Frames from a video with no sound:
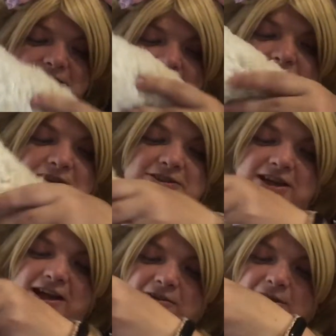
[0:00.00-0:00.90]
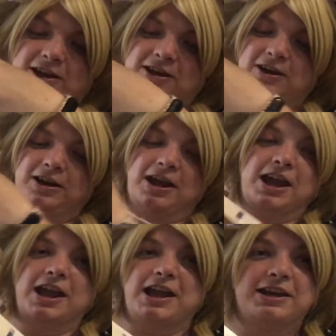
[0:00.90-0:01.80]
this little tag right here,
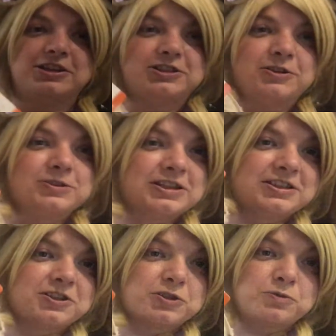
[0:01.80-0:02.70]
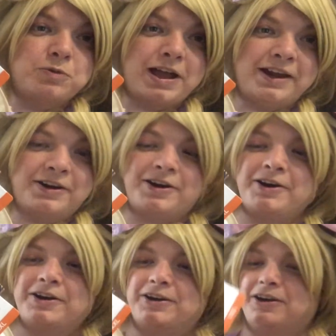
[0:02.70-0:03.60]
and it shows it's a
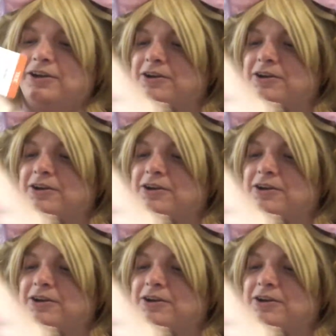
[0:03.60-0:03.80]
sweater.